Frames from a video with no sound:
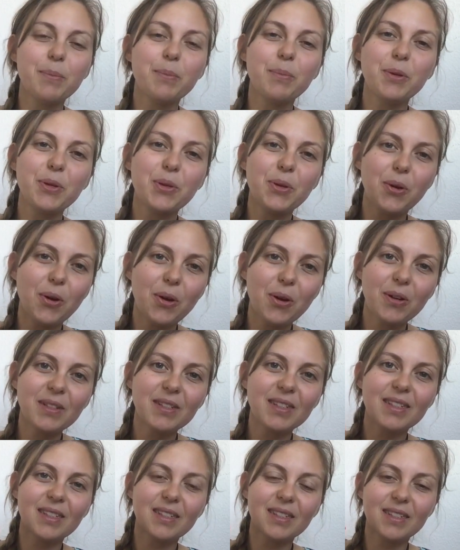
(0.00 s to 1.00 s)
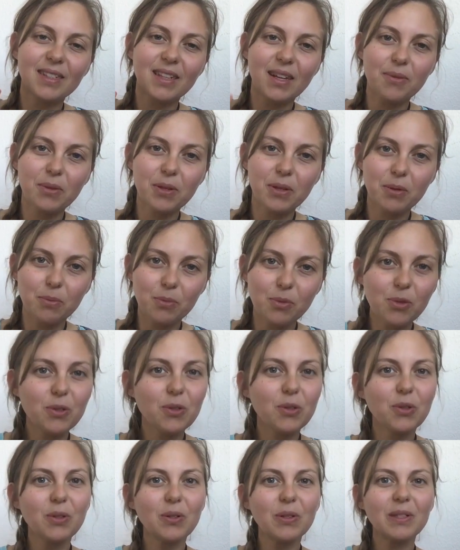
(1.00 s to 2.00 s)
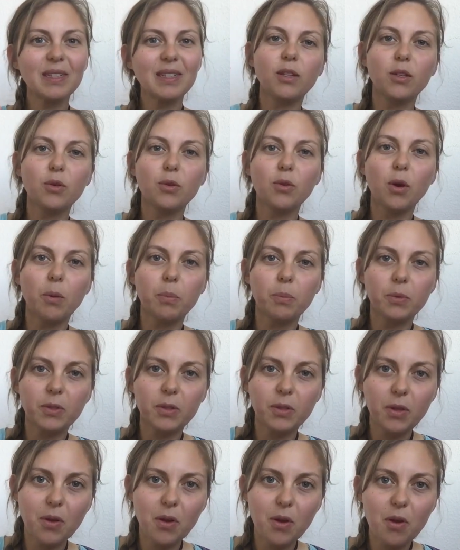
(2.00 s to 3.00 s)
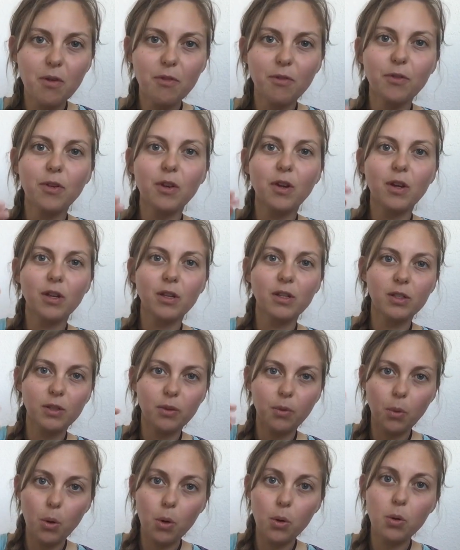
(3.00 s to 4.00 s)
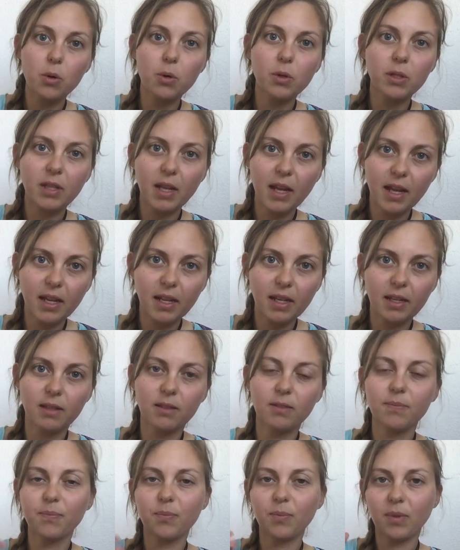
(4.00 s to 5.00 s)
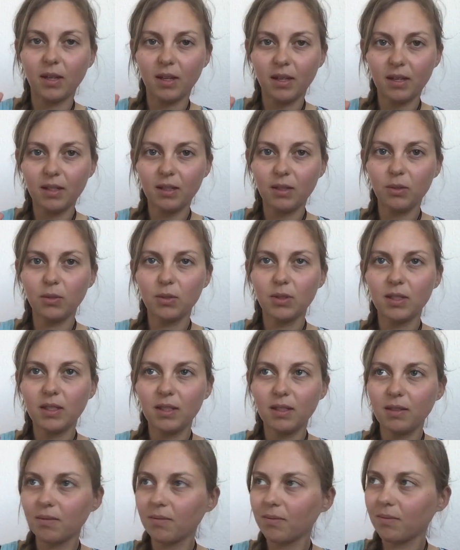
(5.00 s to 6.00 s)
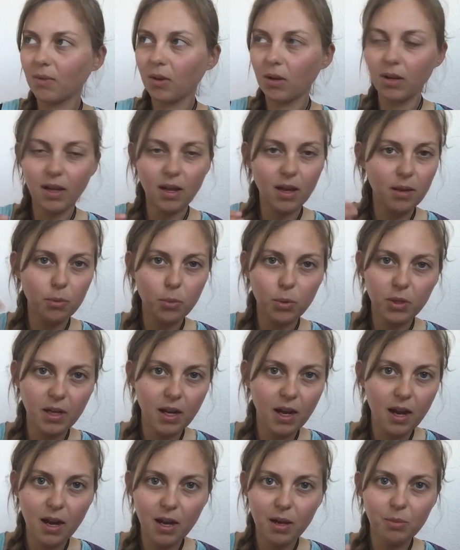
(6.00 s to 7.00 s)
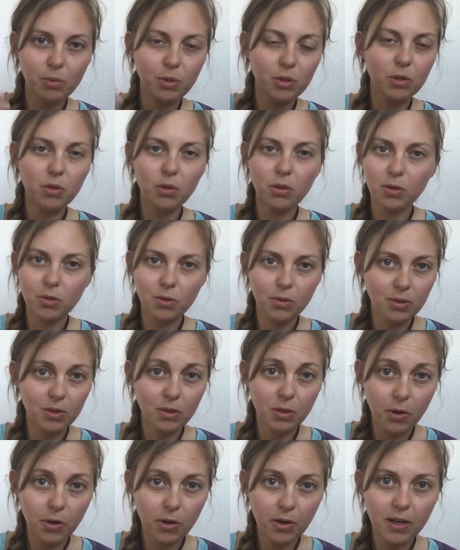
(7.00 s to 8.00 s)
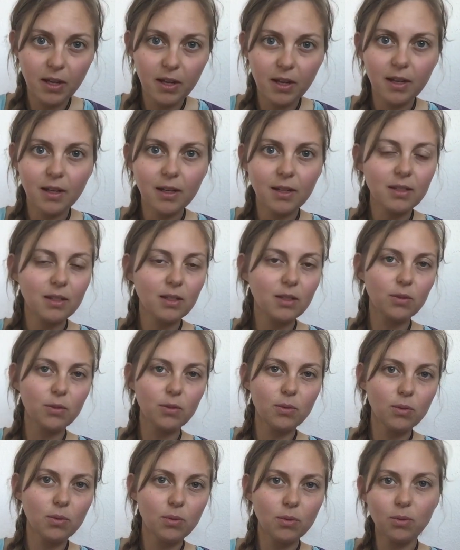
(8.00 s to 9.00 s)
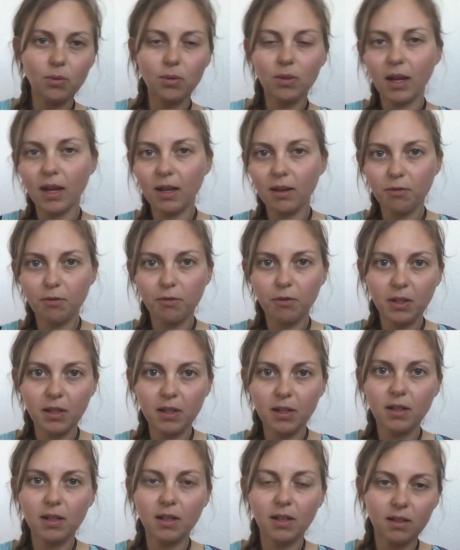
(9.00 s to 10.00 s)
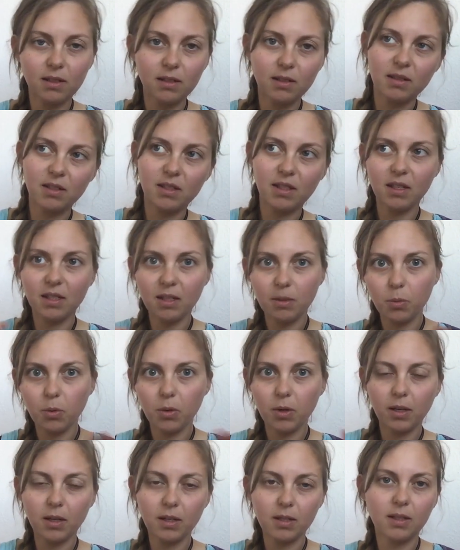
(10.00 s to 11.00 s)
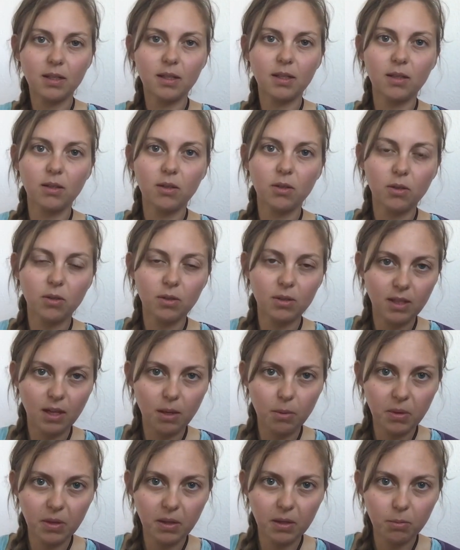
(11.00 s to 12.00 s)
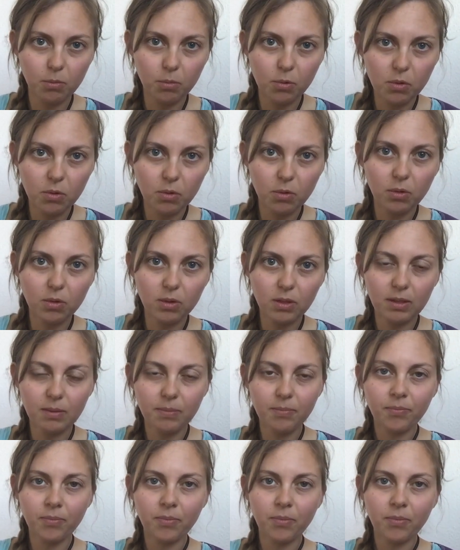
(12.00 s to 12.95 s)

Because the cervical mucus, you observe the whole day. Yeah, you, every time you go to the toilet, you can feel and interpret your cervical mucus.